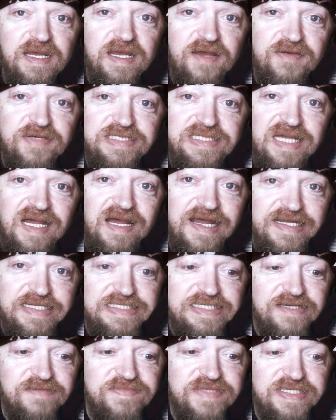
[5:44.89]
it was like
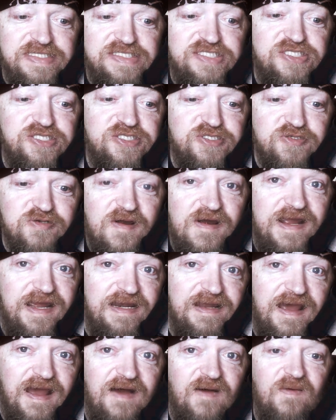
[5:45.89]
something
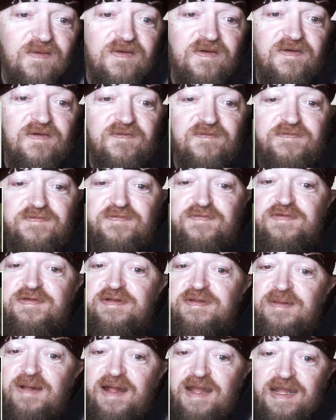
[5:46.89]
straight out of
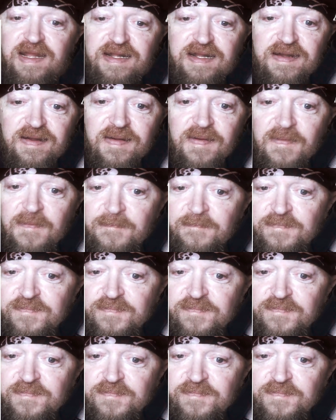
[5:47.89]
like